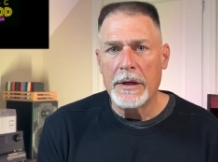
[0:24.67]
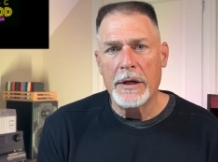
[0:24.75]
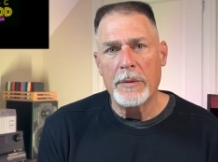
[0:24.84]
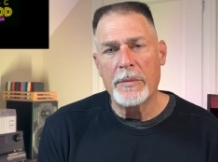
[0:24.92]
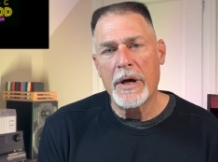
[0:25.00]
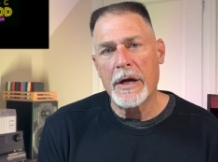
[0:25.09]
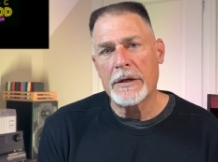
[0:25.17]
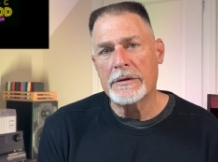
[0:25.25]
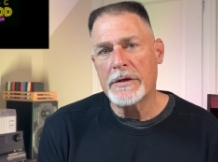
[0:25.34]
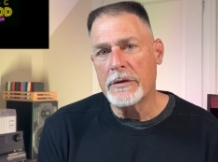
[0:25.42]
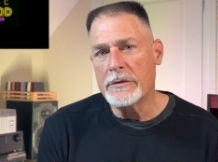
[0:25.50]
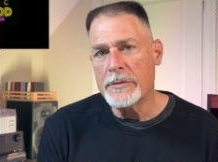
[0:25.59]
And by
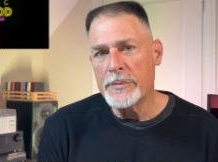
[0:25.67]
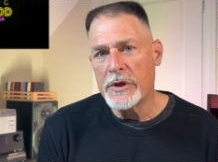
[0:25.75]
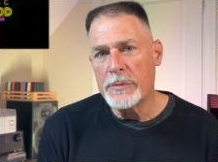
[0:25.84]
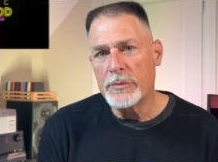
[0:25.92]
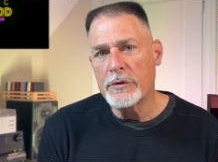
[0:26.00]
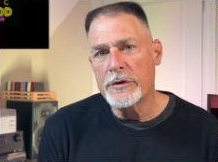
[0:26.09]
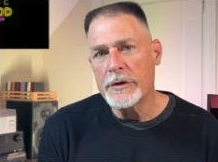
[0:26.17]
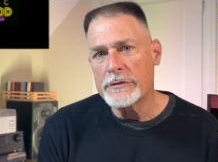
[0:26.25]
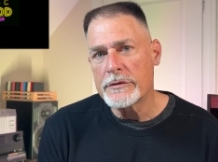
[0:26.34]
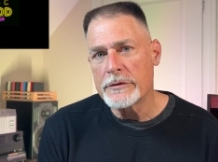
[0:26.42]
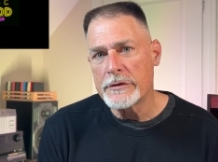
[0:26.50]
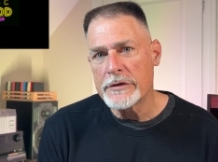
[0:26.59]
telling people and
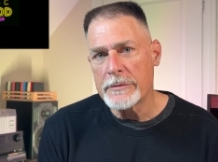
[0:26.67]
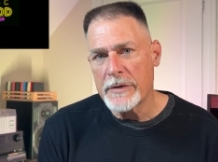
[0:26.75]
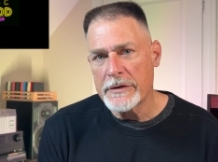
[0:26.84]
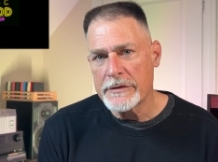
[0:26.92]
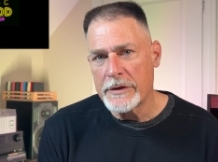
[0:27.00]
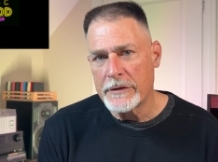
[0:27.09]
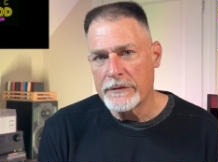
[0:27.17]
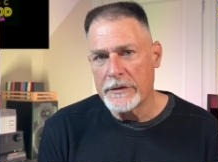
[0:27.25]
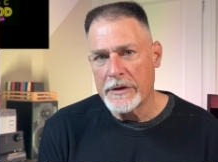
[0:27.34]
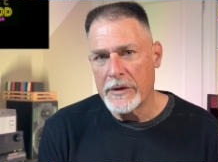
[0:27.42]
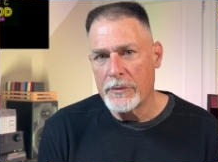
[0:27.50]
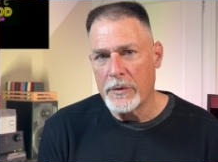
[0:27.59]
introducing myself
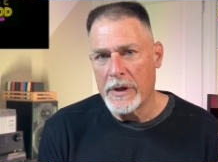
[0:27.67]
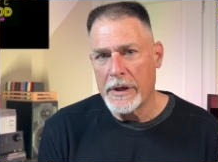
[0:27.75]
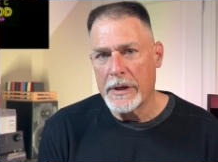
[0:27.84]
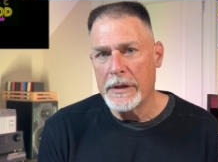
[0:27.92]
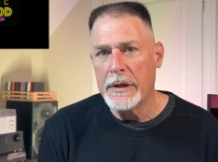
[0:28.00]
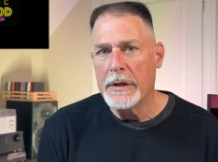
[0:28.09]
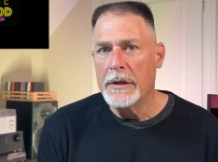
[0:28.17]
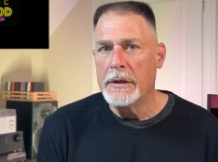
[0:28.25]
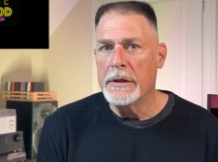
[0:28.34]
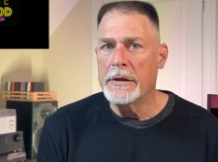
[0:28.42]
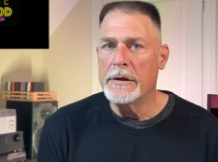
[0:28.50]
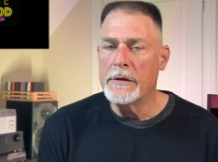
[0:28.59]
in that way,
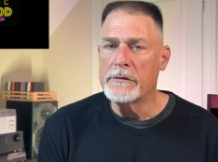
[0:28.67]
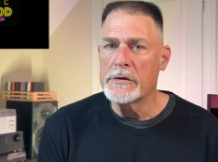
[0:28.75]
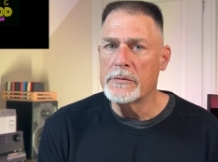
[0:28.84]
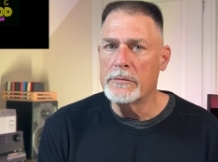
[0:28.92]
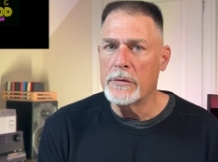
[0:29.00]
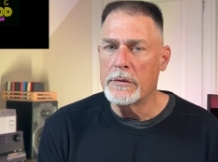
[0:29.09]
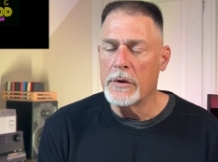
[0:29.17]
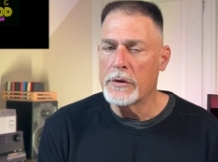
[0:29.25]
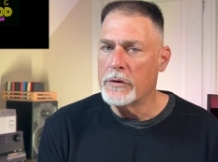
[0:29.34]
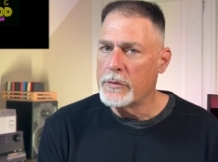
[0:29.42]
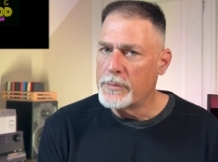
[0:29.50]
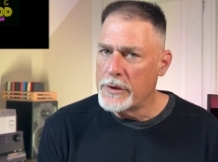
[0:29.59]
it gives them a
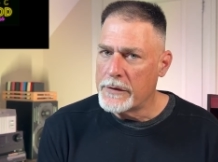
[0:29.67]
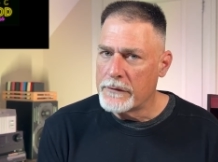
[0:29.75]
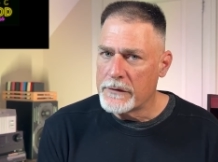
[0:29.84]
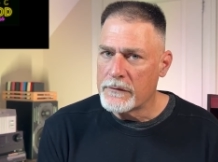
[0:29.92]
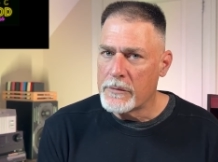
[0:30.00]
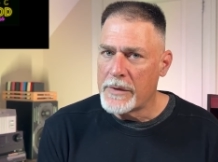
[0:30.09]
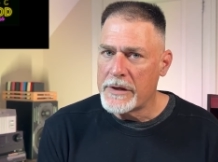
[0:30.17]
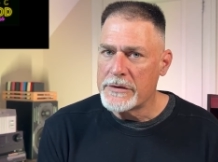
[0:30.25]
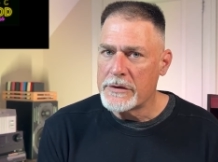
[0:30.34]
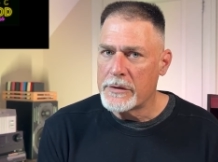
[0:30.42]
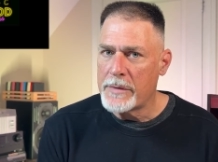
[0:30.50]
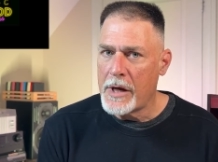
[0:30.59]
good bit of
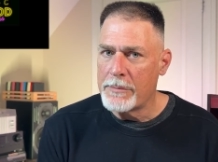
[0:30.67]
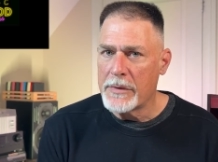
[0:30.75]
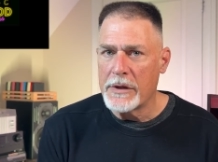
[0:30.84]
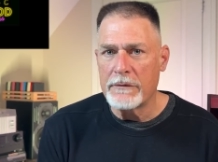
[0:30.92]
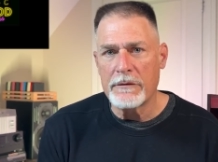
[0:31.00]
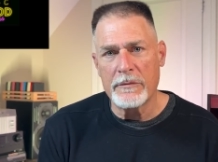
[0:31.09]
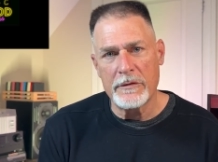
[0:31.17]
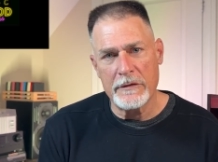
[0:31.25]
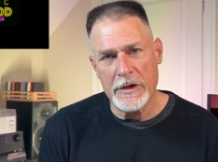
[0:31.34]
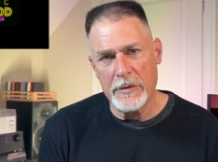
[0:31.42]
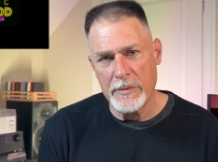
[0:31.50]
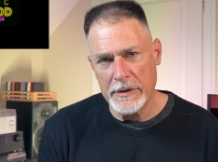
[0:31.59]
information about me from the
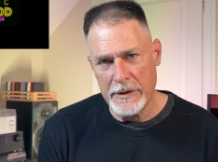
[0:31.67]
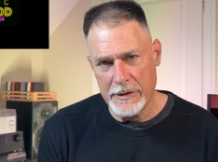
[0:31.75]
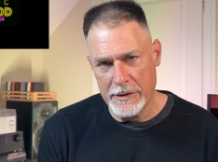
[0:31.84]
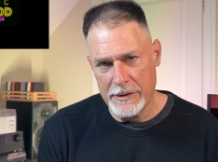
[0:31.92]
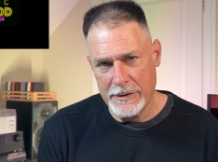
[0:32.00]
very beginning.